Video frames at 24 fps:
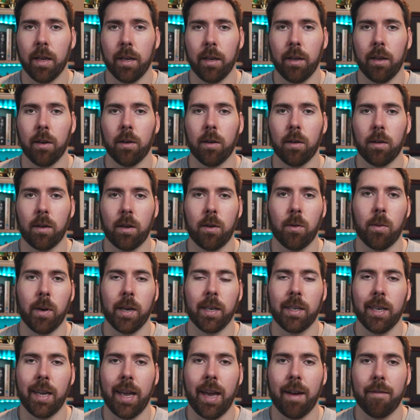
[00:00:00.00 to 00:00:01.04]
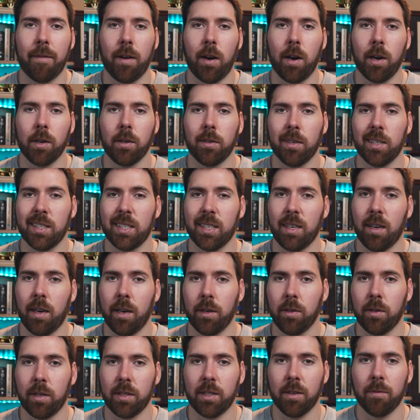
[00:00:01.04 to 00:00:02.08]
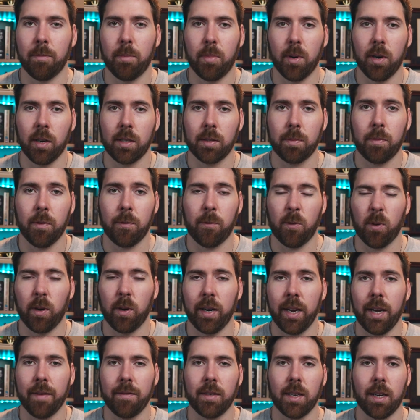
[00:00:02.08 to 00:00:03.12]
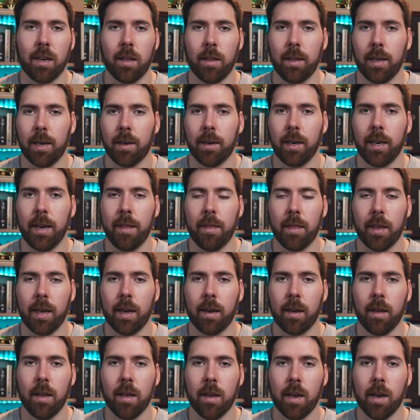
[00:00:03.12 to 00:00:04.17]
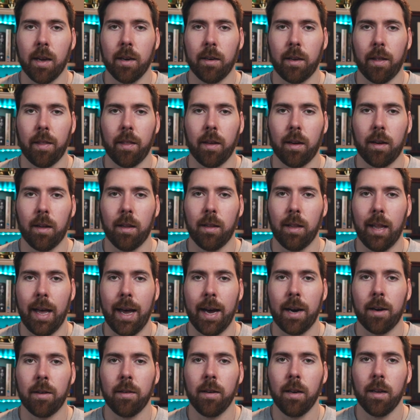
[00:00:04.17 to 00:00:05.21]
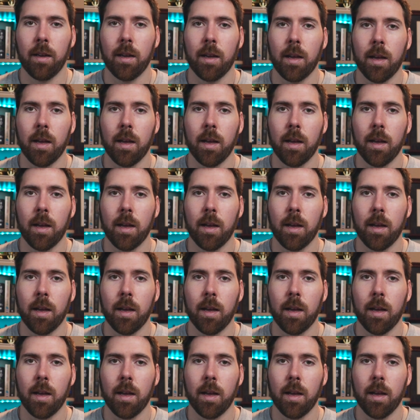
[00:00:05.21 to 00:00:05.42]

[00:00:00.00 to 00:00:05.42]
you're going to have hundreds and hundreds of books before you have to clear anything to the cloud.